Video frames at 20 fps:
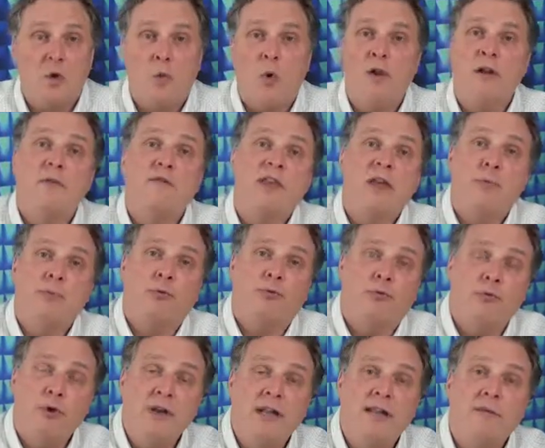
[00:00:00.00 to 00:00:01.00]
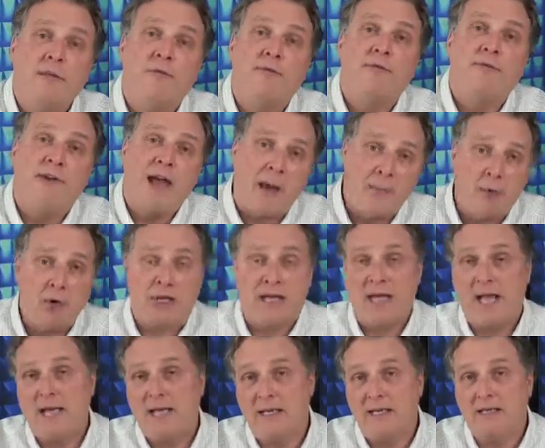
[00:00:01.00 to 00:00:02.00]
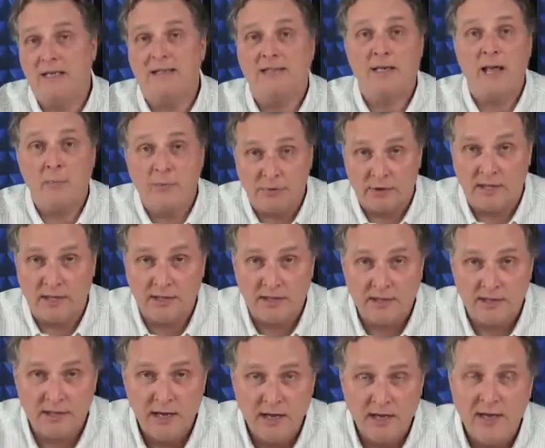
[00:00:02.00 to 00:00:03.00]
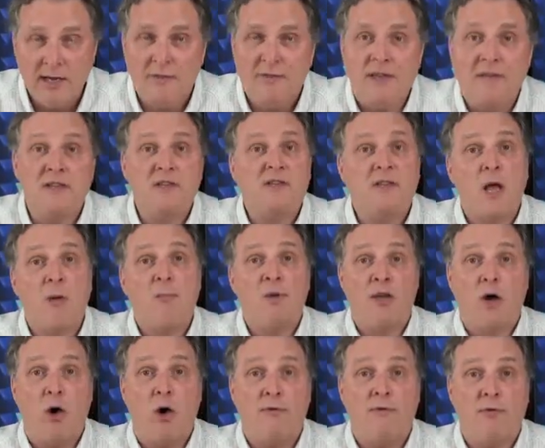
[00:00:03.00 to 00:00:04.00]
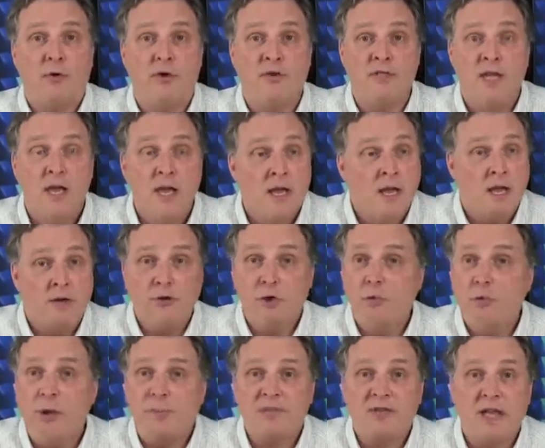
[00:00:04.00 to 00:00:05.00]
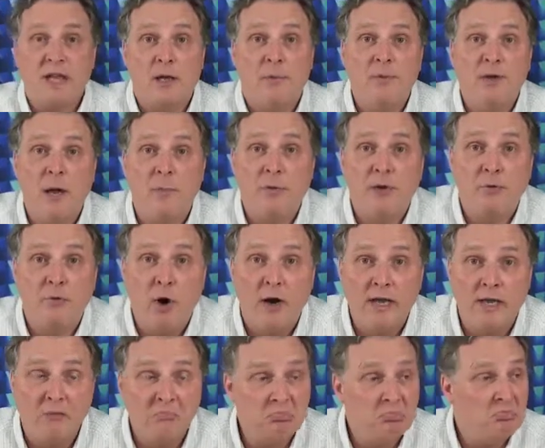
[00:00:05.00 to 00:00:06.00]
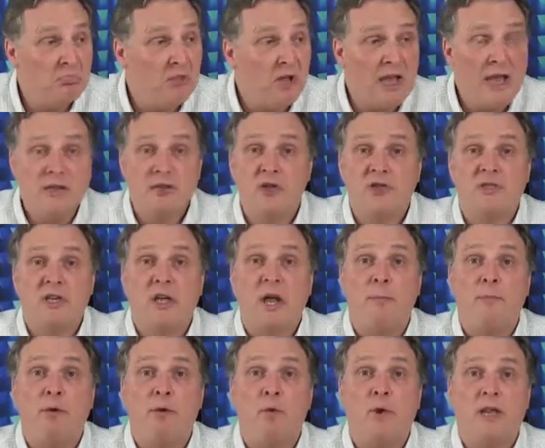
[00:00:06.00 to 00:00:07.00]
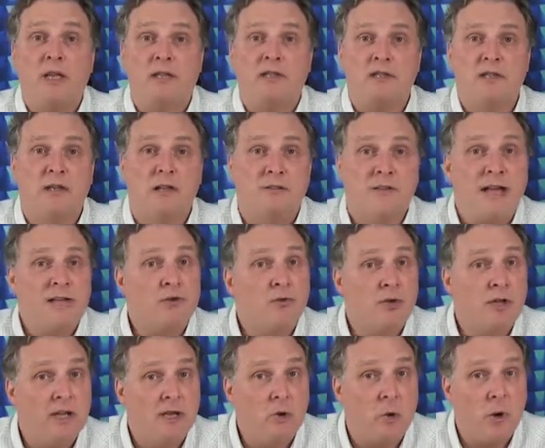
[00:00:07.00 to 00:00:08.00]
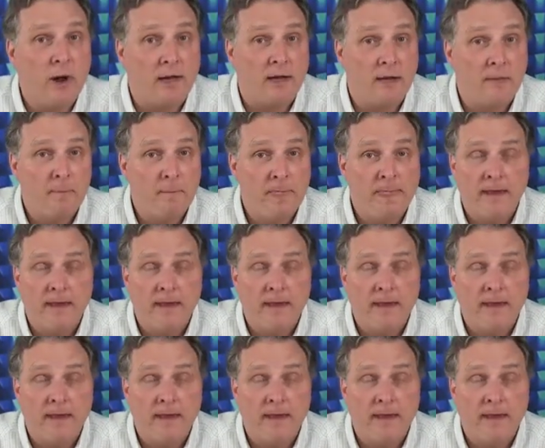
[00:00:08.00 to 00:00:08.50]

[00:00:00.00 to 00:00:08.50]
one of the prefabricated templates that this company offers, and your website can be up and running in just a couple of weeks. That's really quick.